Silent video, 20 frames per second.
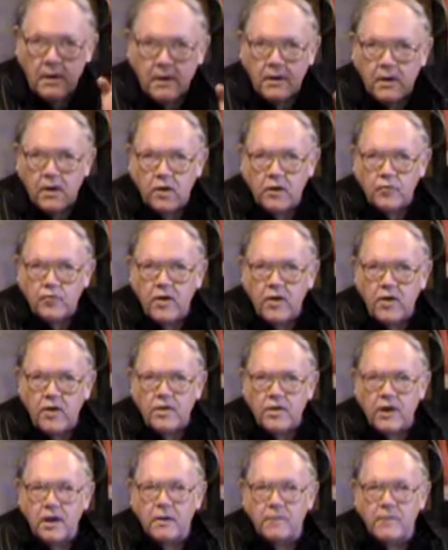Now, the funny
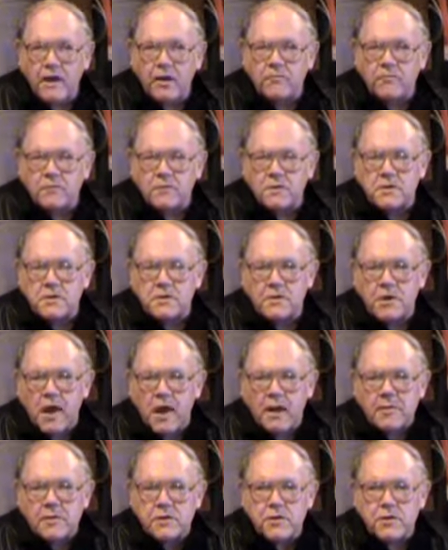thing about
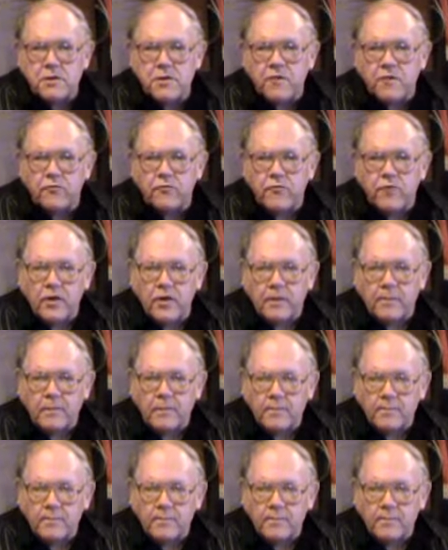Thomas and Philip,